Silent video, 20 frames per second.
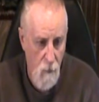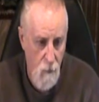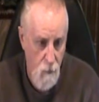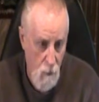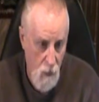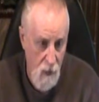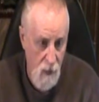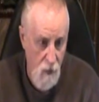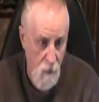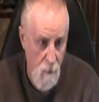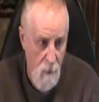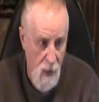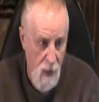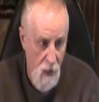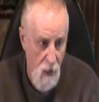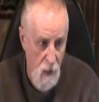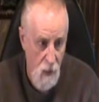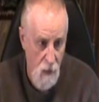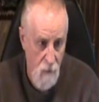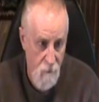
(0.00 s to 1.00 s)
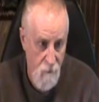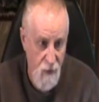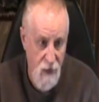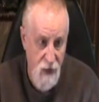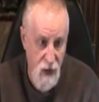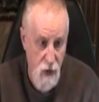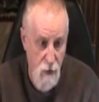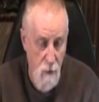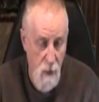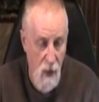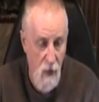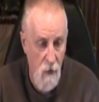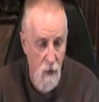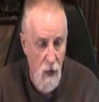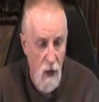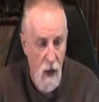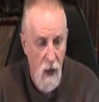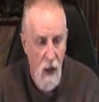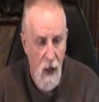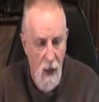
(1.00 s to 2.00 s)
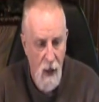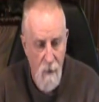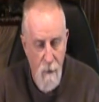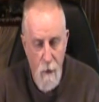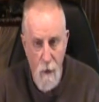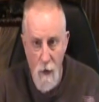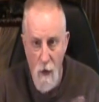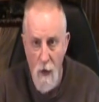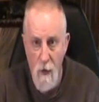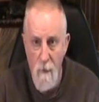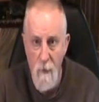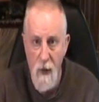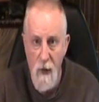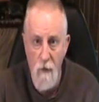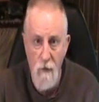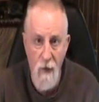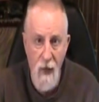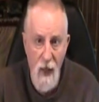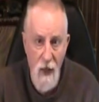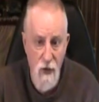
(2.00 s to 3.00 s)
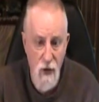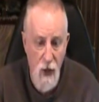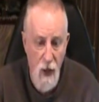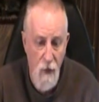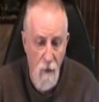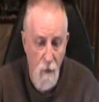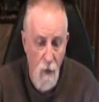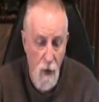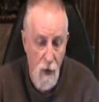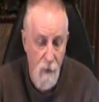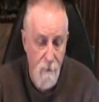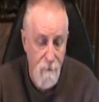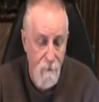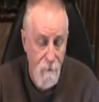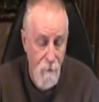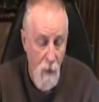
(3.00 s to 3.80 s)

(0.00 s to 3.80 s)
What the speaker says: regular mount, vintage mount, and I put a metal flash hider on it.